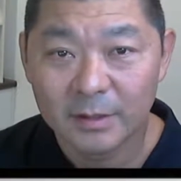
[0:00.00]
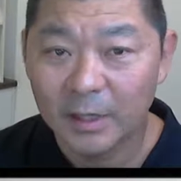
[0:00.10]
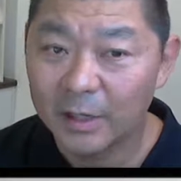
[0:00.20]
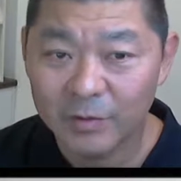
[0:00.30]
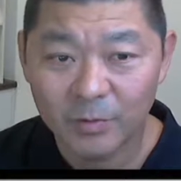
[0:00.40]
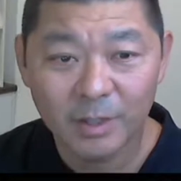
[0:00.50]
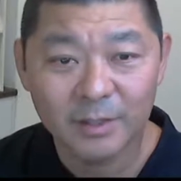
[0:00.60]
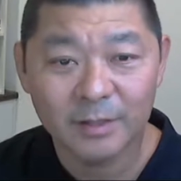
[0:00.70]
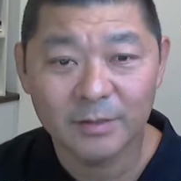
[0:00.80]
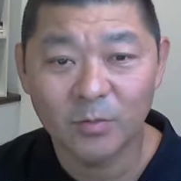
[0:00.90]

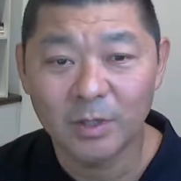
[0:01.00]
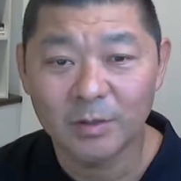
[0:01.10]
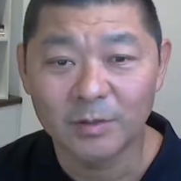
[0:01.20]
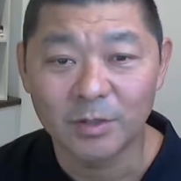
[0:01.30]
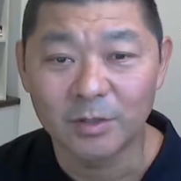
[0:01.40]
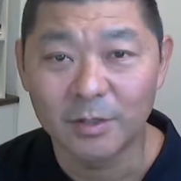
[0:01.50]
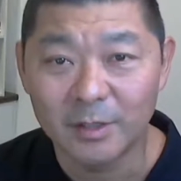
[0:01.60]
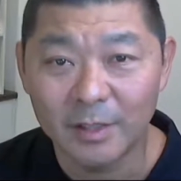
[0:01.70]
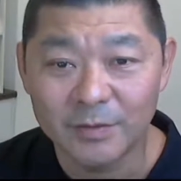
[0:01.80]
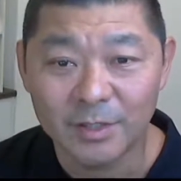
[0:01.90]
everyone, and welcome to another
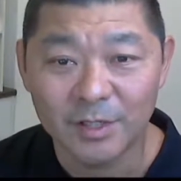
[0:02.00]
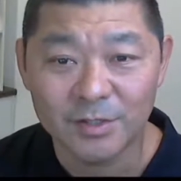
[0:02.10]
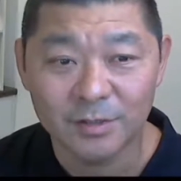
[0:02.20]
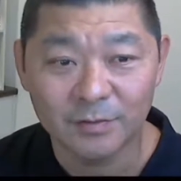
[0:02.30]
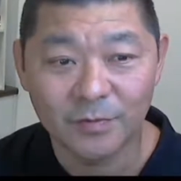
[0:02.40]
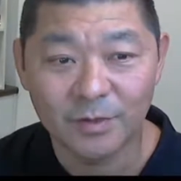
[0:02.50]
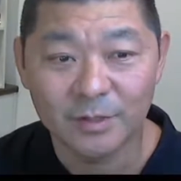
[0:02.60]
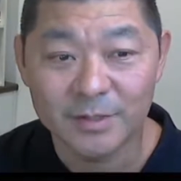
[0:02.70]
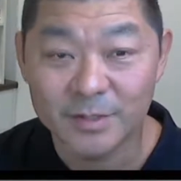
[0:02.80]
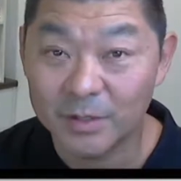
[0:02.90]
live session from
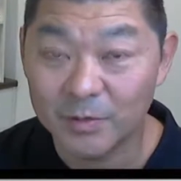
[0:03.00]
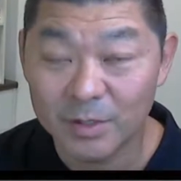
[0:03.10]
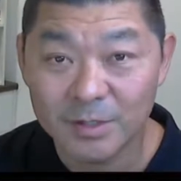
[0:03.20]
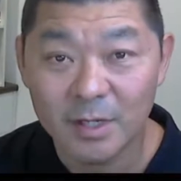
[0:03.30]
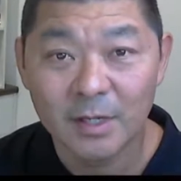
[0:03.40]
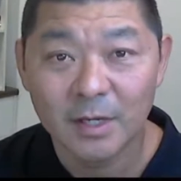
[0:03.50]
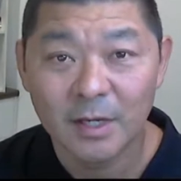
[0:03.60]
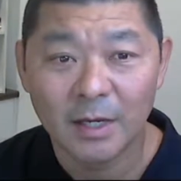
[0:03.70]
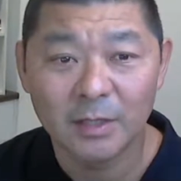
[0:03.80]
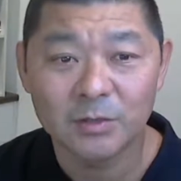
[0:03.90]
the series
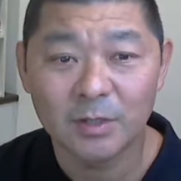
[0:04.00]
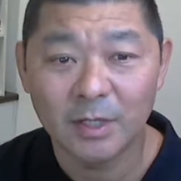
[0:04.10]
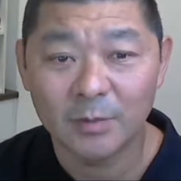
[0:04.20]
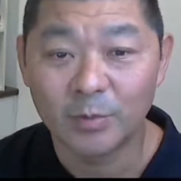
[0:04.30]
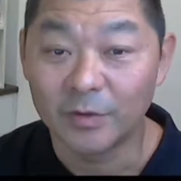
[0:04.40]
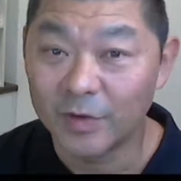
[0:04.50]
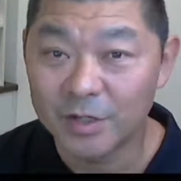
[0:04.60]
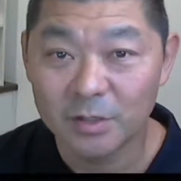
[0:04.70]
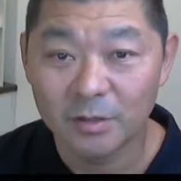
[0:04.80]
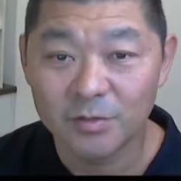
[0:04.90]
How to Get a
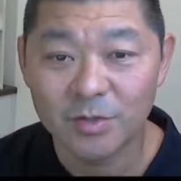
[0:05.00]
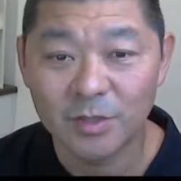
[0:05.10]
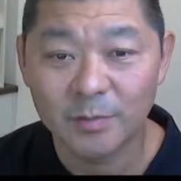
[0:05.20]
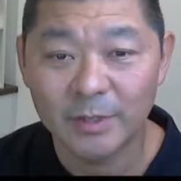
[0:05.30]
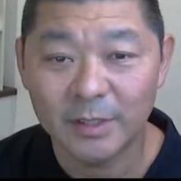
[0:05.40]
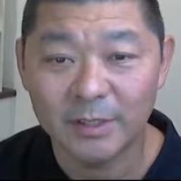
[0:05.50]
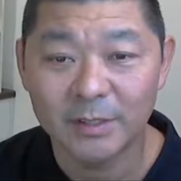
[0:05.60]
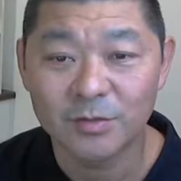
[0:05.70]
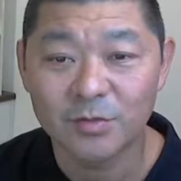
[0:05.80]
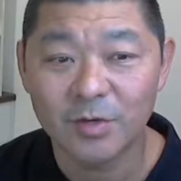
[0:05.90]
Professional Job in
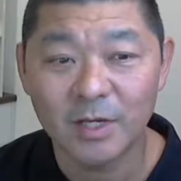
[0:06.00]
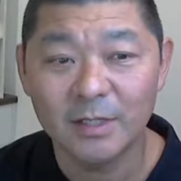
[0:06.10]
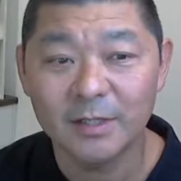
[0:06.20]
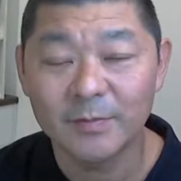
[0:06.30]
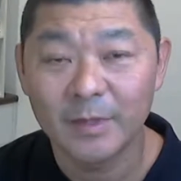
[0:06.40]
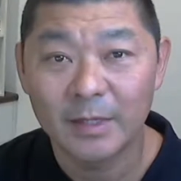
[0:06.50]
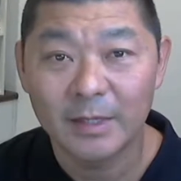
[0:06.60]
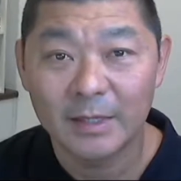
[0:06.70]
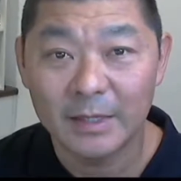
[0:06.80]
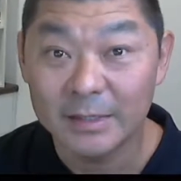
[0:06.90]
Australia.
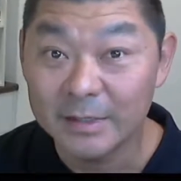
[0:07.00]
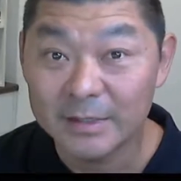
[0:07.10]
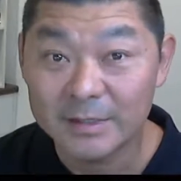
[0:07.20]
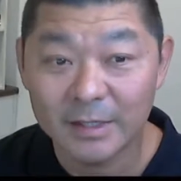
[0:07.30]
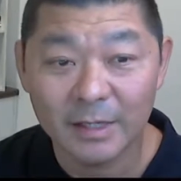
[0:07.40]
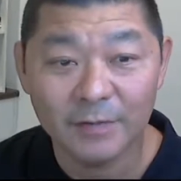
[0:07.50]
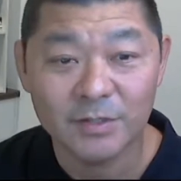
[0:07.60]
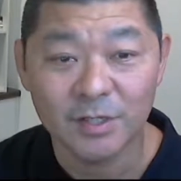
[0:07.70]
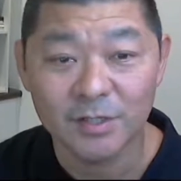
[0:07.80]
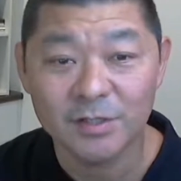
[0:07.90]
And in this live
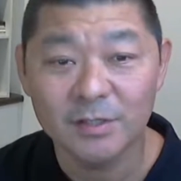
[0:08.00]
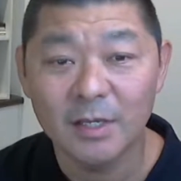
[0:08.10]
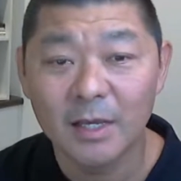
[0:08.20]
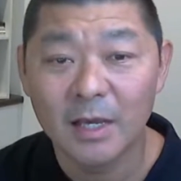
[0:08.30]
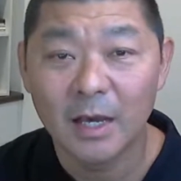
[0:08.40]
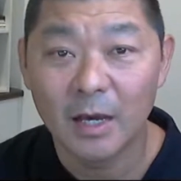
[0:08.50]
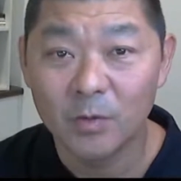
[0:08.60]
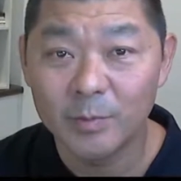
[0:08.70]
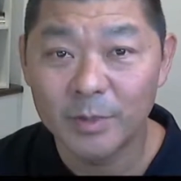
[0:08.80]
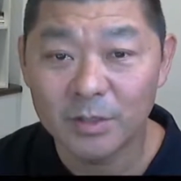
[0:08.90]
session, I
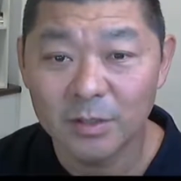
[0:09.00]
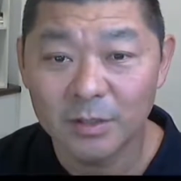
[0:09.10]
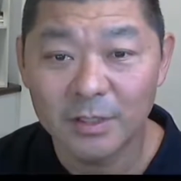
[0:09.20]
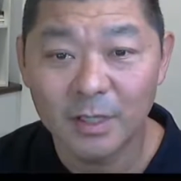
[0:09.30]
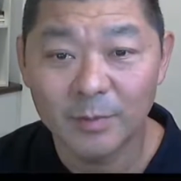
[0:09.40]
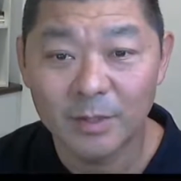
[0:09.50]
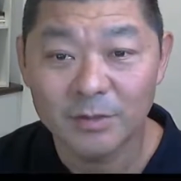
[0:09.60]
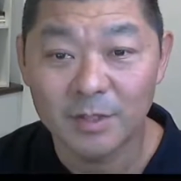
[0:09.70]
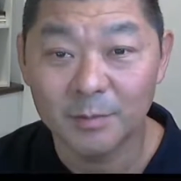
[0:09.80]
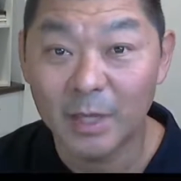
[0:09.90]
will be talking
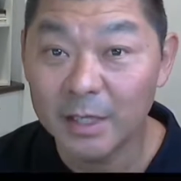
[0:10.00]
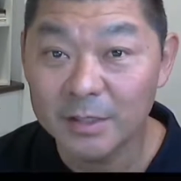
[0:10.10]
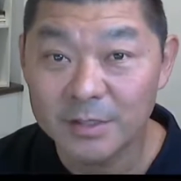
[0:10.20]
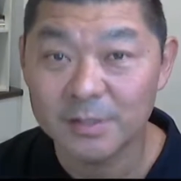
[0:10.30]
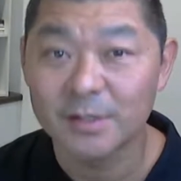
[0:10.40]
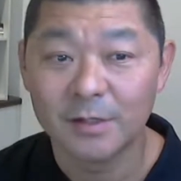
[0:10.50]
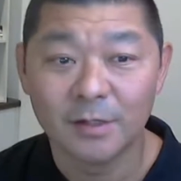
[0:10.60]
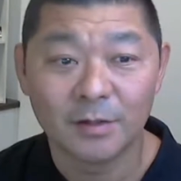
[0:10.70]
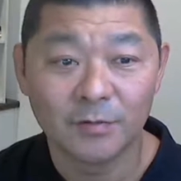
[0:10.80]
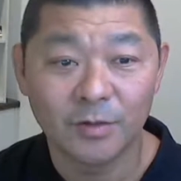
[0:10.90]
about some hints
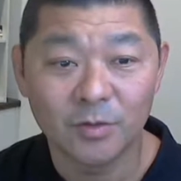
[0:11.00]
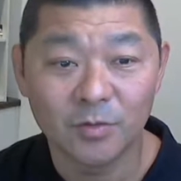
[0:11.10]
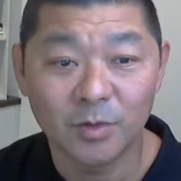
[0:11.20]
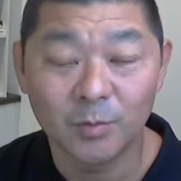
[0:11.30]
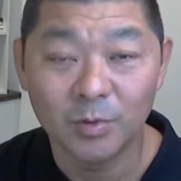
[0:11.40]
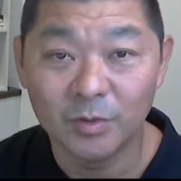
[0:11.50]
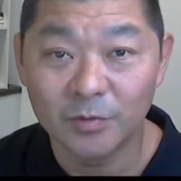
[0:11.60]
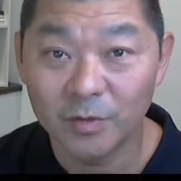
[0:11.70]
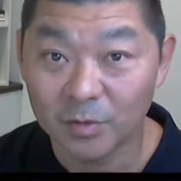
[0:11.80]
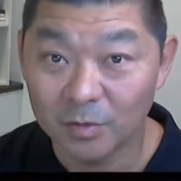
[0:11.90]
for you to
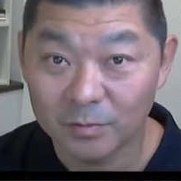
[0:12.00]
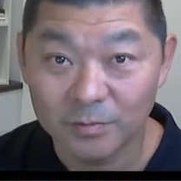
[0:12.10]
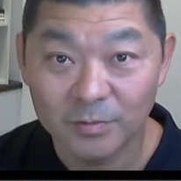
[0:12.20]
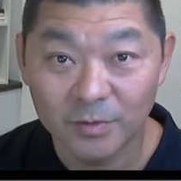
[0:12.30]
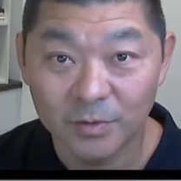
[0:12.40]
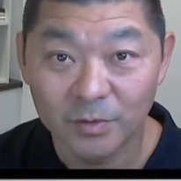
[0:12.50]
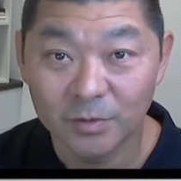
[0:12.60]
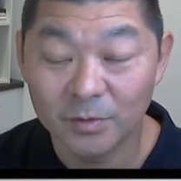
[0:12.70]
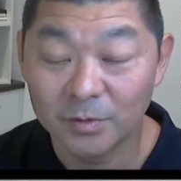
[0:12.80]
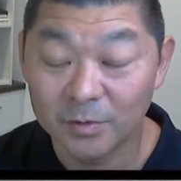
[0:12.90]
improve
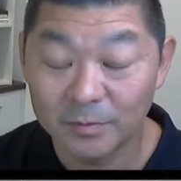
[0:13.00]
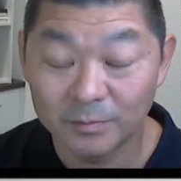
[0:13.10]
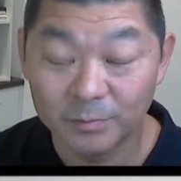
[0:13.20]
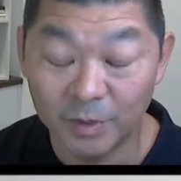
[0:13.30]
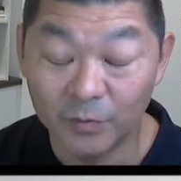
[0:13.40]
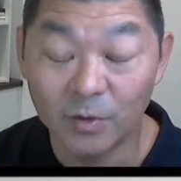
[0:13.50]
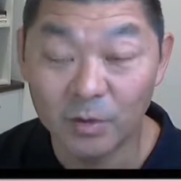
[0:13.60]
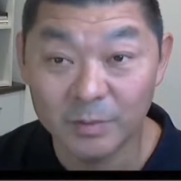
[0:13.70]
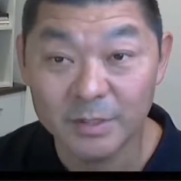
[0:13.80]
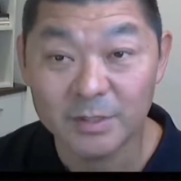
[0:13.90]
your
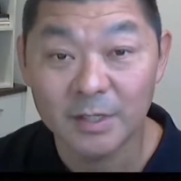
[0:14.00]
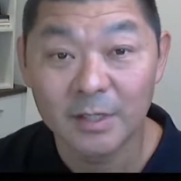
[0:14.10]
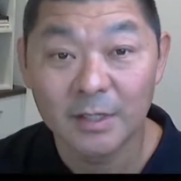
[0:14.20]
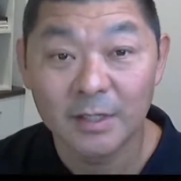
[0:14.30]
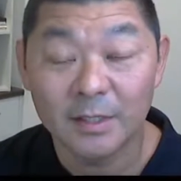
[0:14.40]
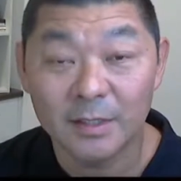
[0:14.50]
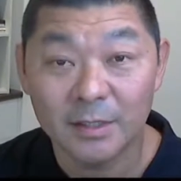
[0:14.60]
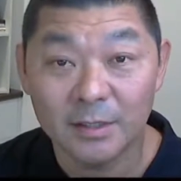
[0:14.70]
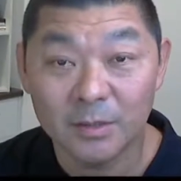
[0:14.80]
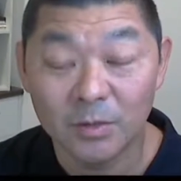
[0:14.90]
performance
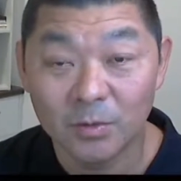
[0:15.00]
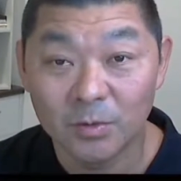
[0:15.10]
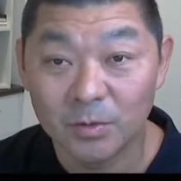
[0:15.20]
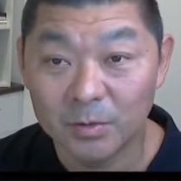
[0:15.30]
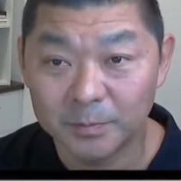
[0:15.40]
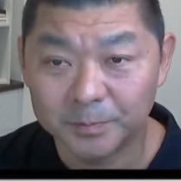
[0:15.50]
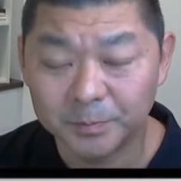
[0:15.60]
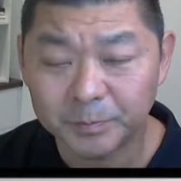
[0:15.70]
in your